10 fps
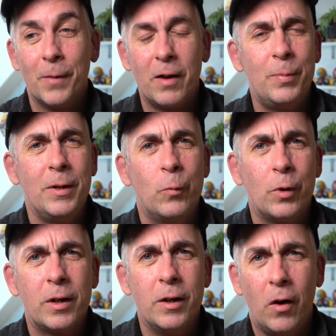I've been
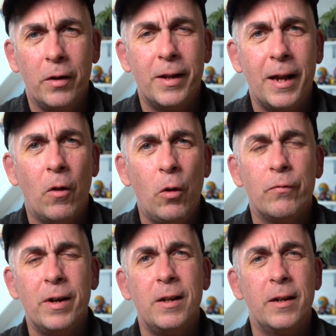working on that
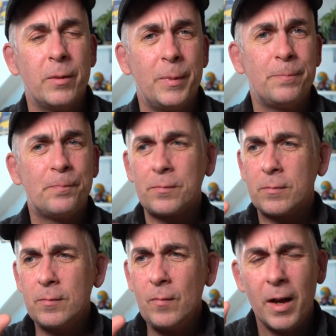already a little bit.
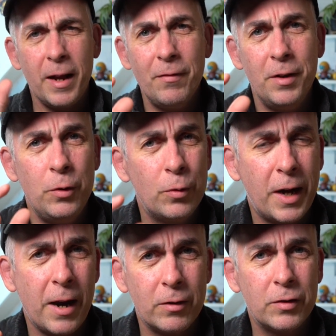I have a new
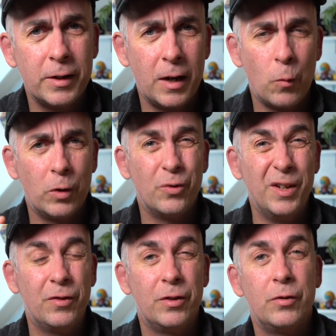character that I want to
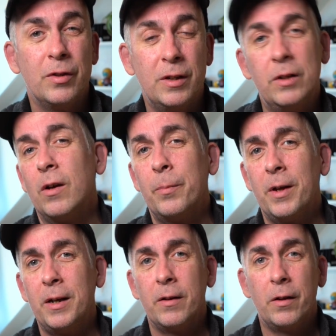introduce in this
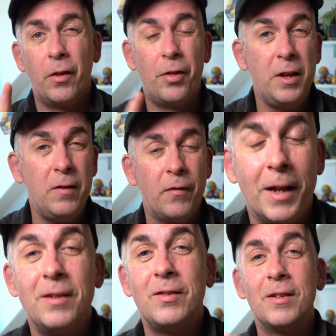update, the Thief,
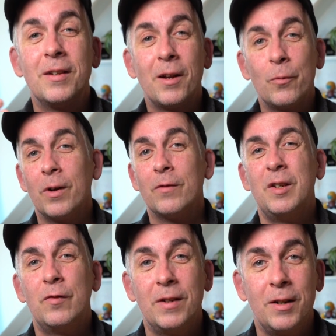and this is another one of
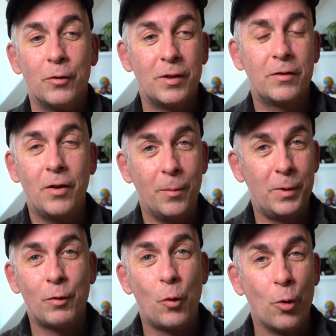these videos that's gonna
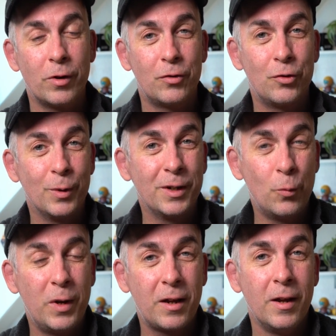be recorded during the
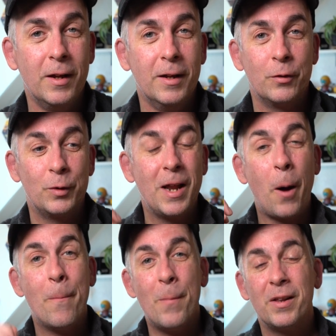week. So it's
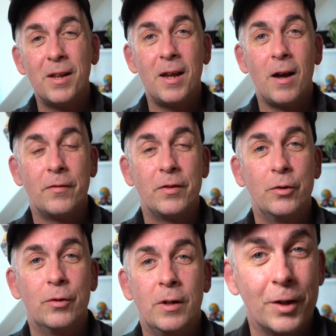now Monday
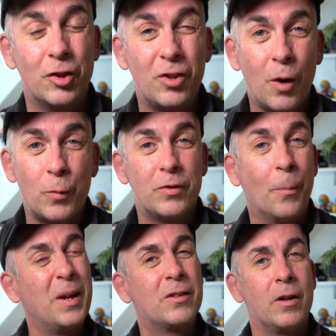afternoon. I'm gonna start with
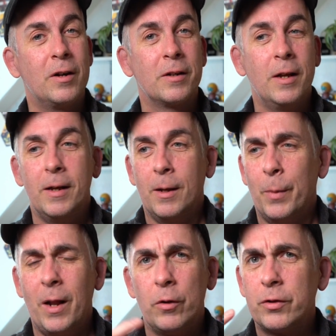some pixel art,
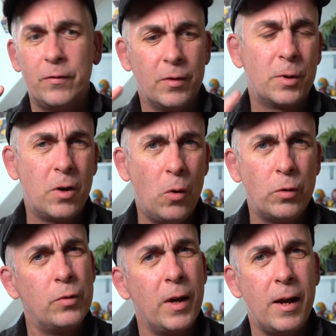but I also have some
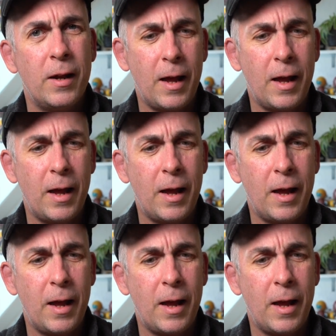code to add.